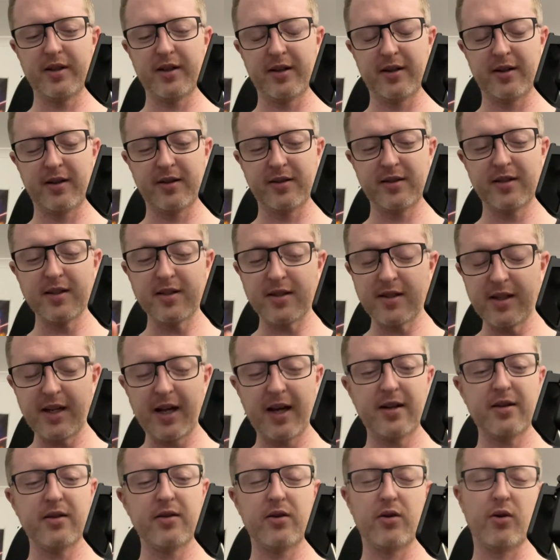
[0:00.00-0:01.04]
an assistant
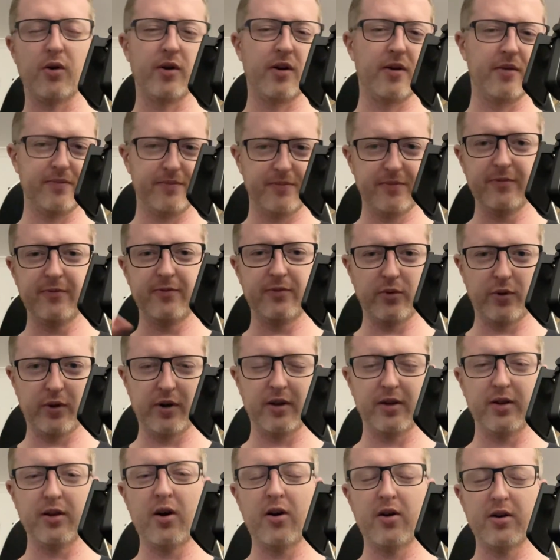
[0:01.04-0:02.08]
editor on
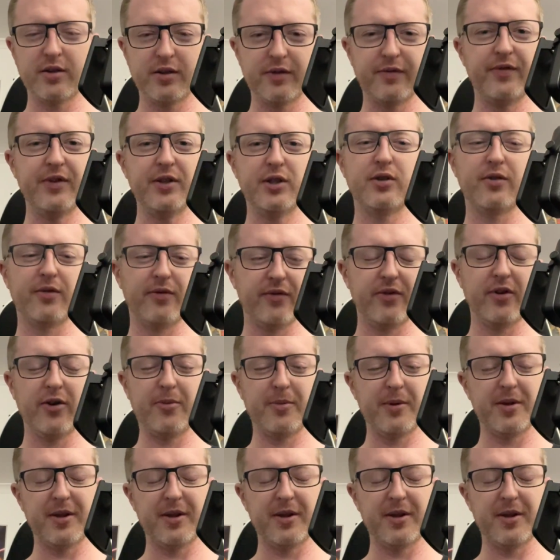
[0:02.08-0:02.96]
a large feature film